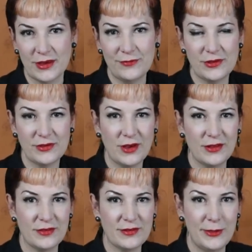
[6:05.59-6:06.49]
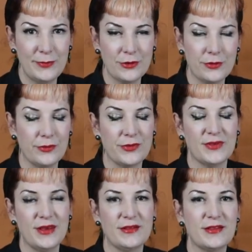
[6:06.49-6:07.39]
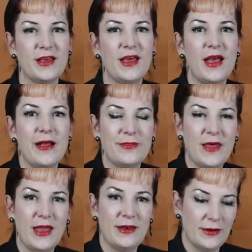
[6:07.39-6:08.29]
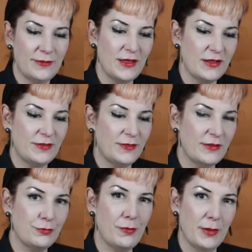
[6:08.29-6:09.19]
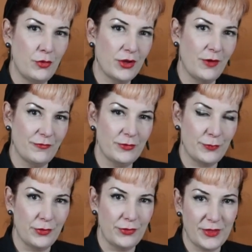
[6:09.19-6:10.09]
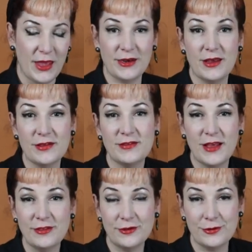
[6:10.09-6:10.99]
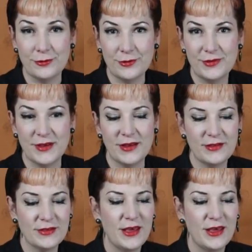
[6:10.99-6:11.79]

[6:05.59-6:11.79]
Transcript: If you decide to sleep in a corset, then this will be more comfortable than a standard corset.